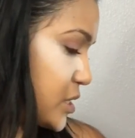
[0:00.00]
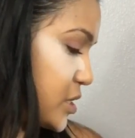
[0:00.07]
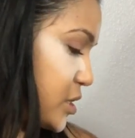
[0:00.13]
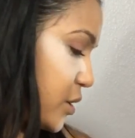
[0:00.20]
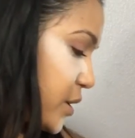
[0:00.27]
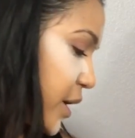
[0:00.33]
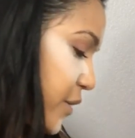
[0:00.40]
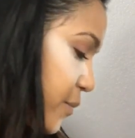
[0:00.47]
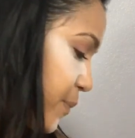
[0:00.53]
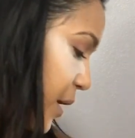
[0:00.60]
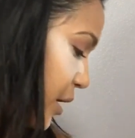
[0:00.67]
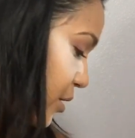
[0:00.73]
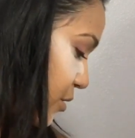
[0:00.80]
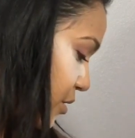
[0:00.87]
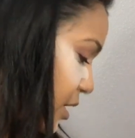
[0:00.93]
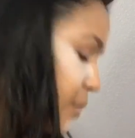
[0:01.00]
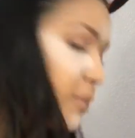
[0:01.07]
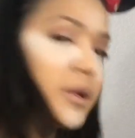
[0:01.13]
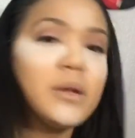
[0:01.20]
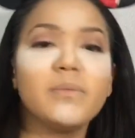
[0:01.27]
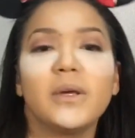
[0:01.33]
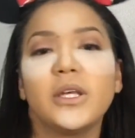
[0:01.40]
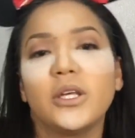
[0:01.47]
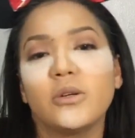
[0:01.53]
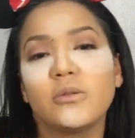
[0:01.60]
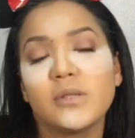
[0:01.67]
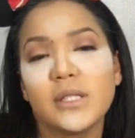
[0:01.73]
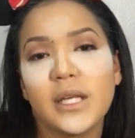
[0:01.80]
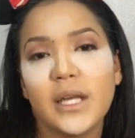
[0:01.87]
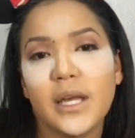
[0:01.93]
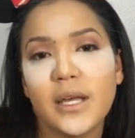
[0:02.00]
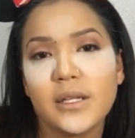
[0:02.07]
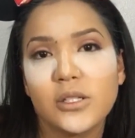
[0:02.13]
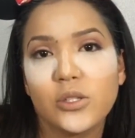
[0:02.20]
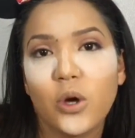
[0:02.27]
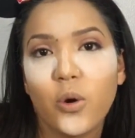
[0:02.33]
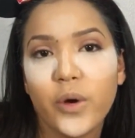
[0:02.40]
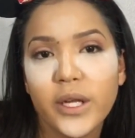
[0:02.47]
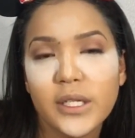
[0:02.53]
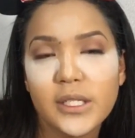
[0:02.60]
So now the powder that I'm going to be using is going